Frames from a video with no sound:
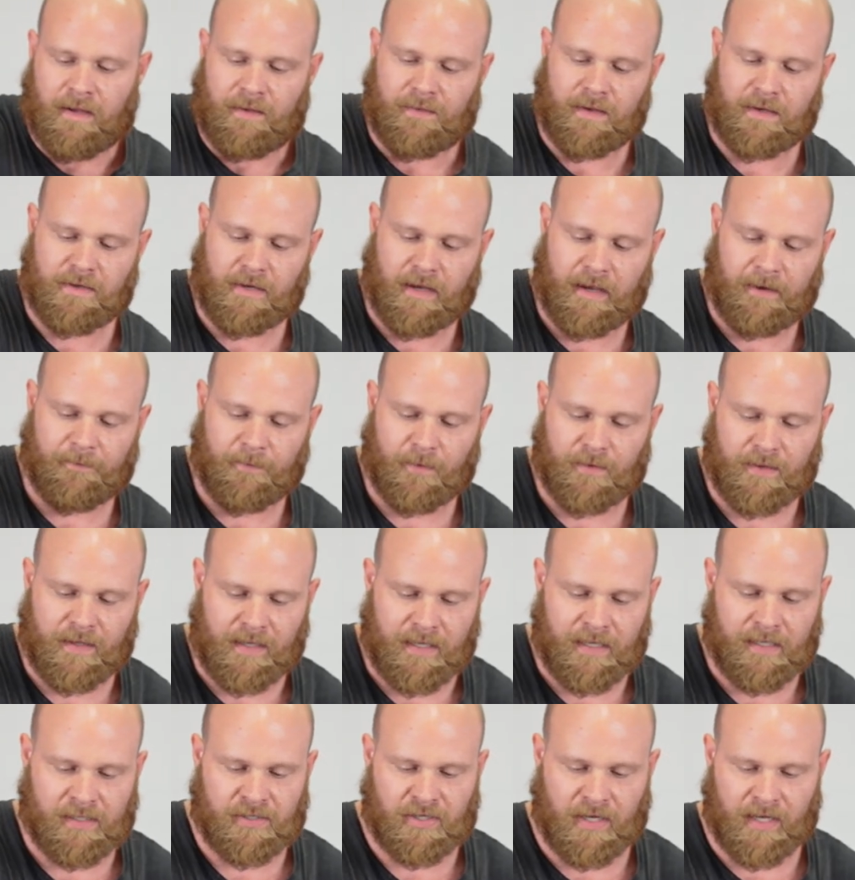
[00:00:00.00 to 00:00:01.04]
Then you have for the
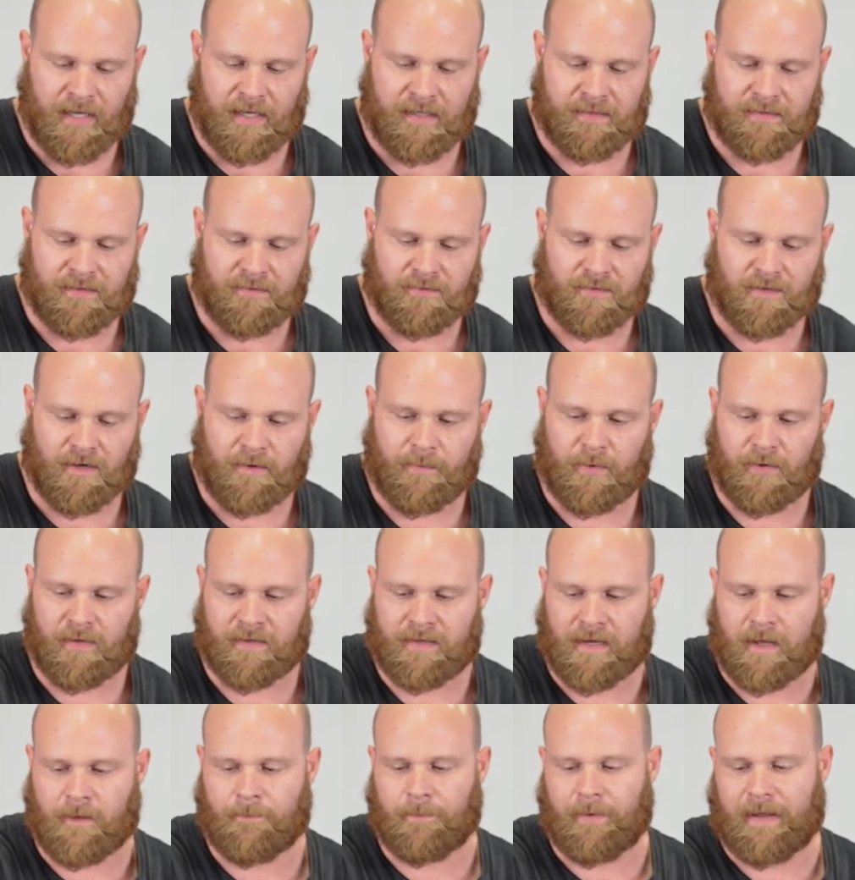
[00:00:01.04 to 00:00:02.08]
EJs, turbo
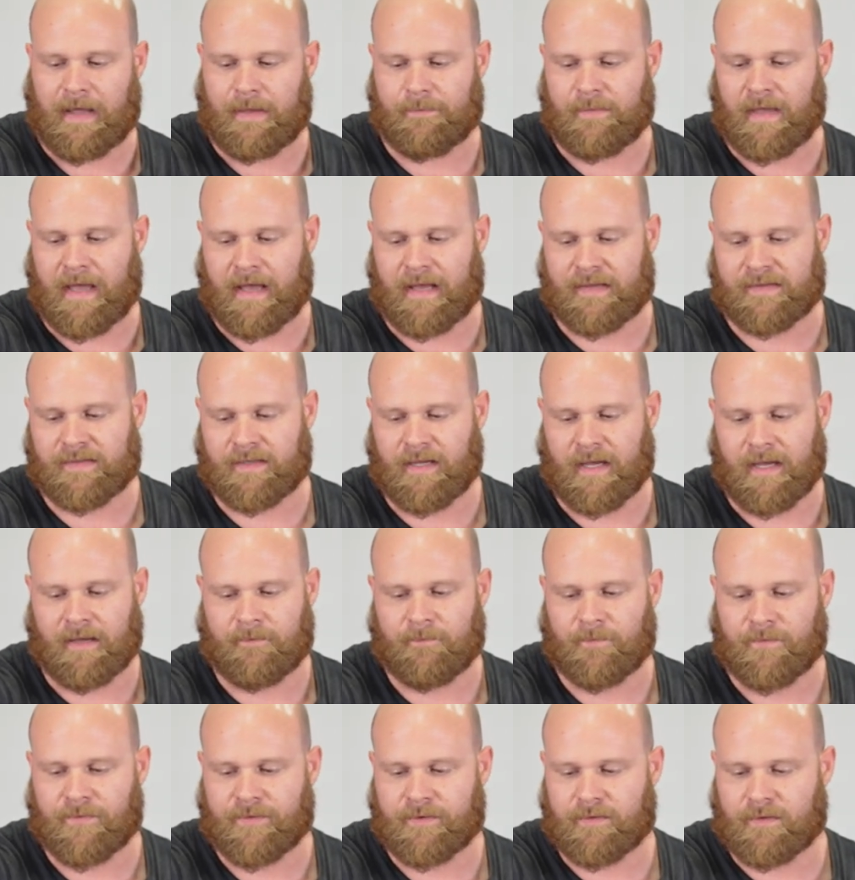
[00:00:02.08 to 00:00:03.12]
to downpipe gasket,
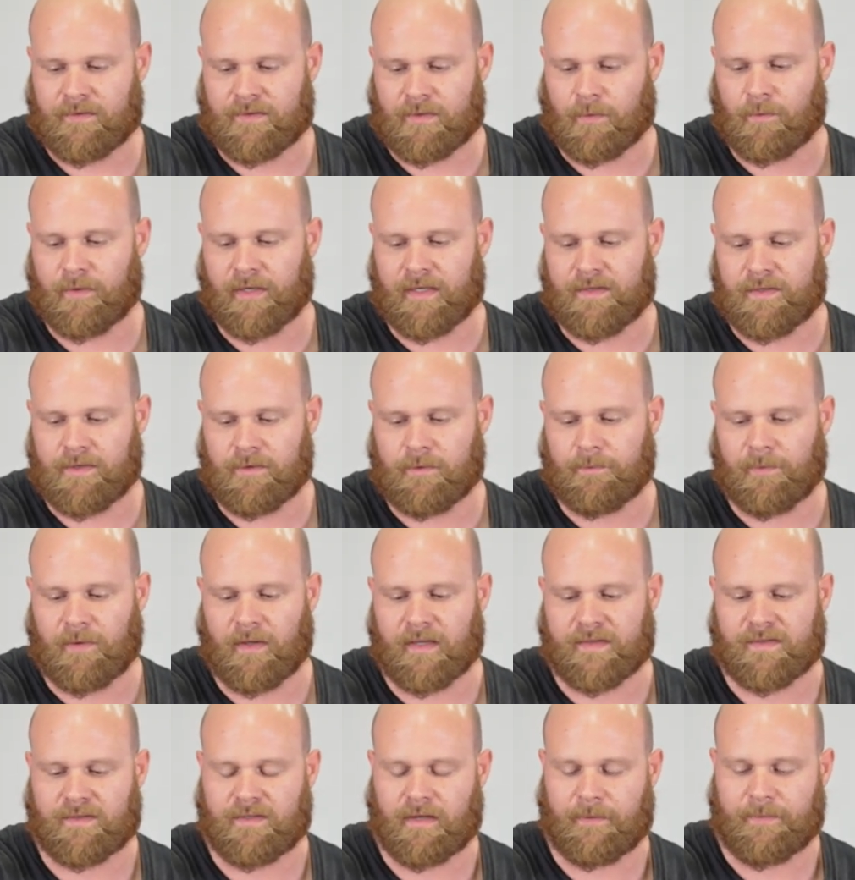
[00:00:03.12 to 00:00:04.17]
the 22
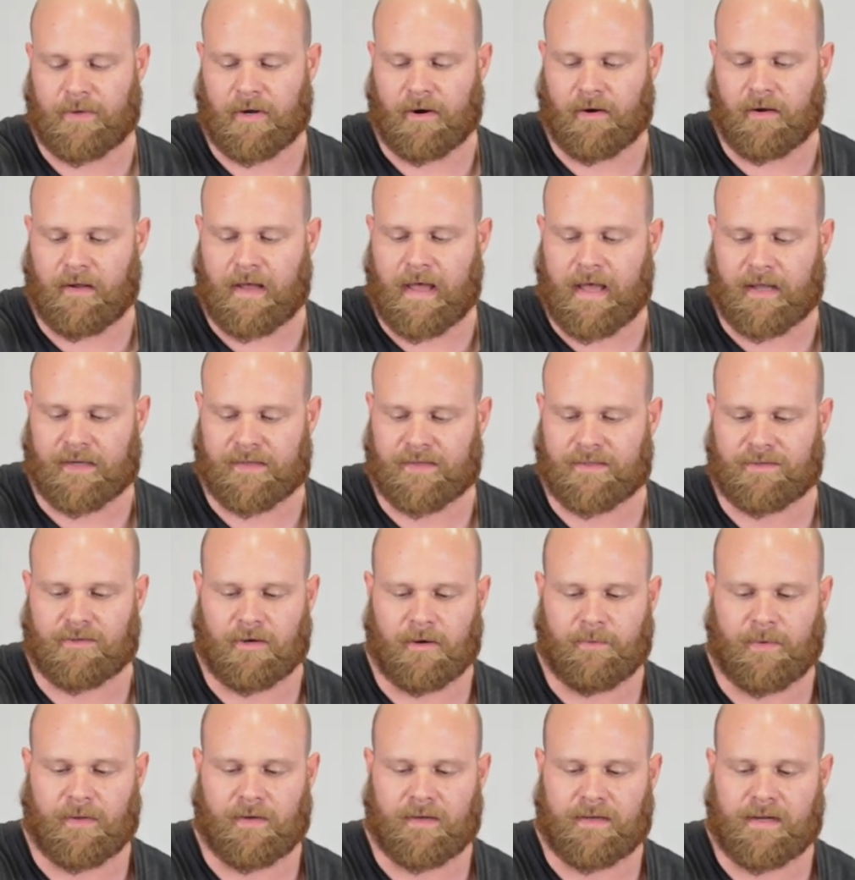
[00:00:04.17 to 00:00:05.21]
plus WRX
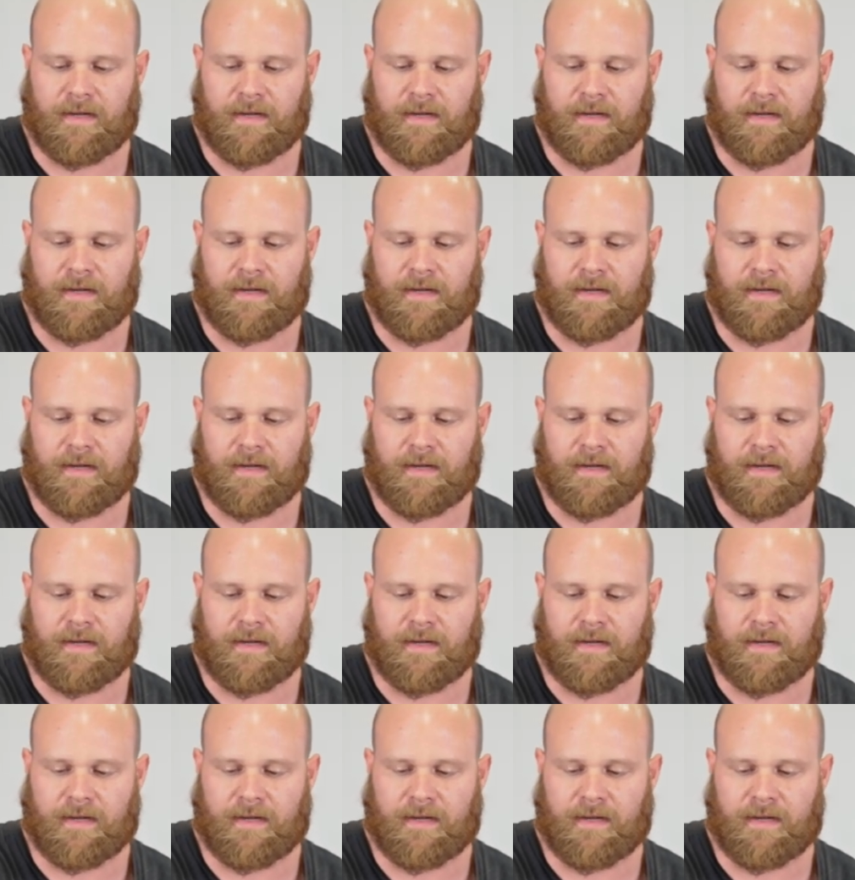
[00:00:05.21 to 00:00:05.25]
turbo to